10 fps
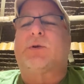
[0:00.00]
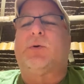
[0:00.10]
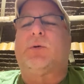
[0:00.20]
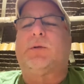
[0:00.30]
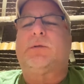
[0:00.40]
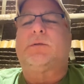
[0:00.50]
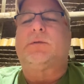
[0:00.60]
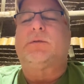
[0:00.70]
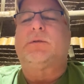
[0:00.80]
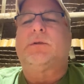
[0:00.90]
cool.
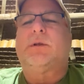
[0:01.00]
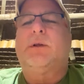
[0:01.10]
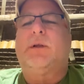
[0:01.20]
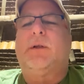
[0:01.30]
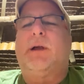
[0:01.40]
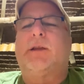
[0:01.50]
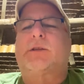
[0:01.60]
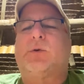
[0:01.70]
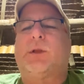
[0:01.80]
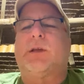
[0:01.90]
That's
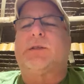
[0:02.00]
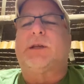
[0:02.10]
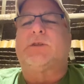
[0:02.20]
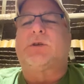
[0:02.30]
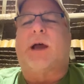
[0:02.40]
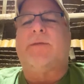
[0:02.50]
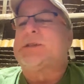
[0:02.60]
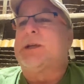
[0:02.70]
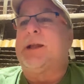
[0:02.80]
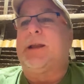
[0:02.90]
cool that you see. And so I haven't
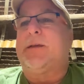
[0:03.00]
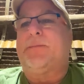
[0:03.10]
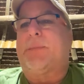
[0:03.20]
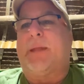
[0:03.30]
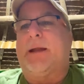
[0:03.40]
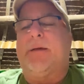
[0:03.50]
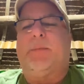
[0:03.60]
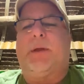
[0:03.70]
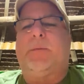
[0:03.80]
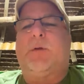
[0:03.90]
seen any. And I've
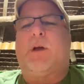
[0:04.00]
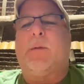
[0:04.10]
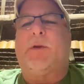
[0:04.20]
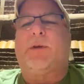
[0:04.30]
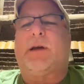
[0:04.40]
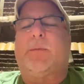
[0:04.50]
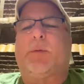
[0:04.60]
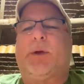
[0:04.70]
been around up in